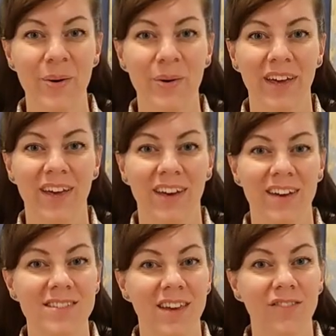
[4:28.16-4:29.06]
Okay
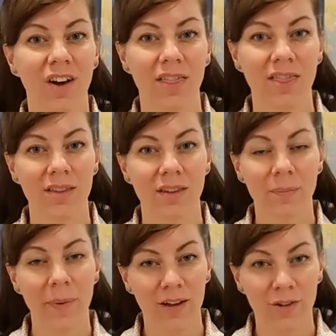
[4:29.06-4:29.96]
guys, I've gotten
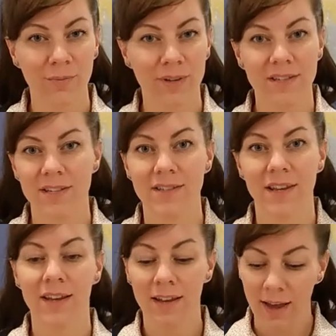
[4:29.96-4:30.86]
the pattern pieces
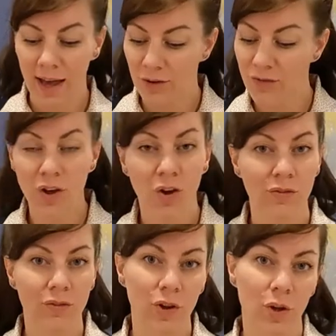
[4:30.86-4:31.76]
out of the
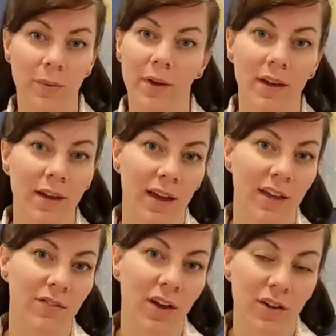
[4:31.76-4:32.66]
envelope.
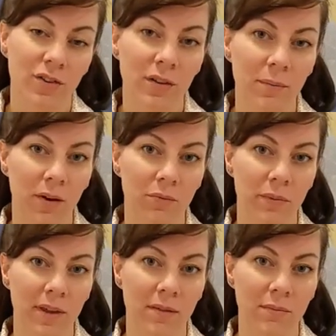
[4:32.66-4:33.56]
I have ironed them out
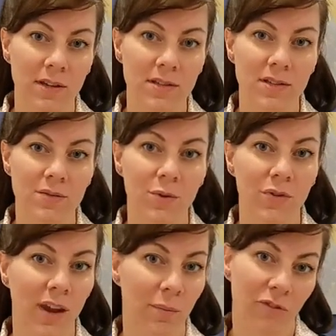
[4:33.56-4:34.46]
and made them nice and
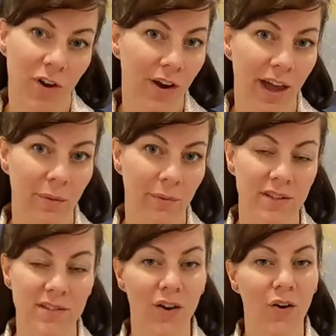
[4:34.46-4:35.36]
smooth, and I'm very happy
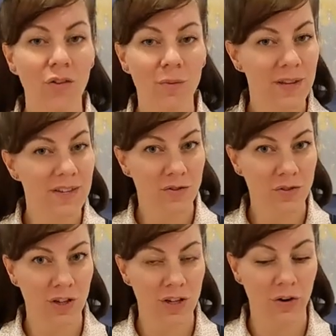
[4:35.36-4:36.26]
to say all the
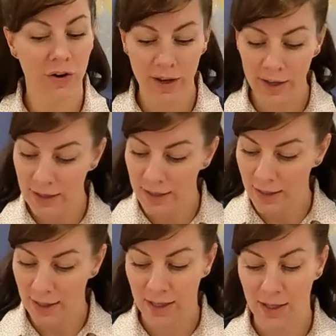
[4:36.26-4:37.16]
pieces are here,
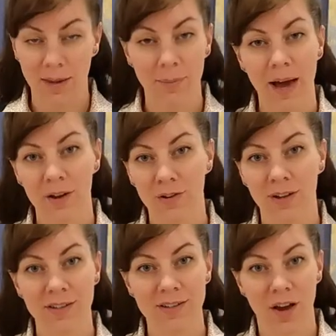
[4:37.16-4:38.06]
and the pattern
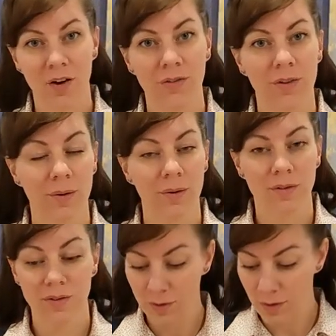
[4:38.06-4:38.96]
itself, the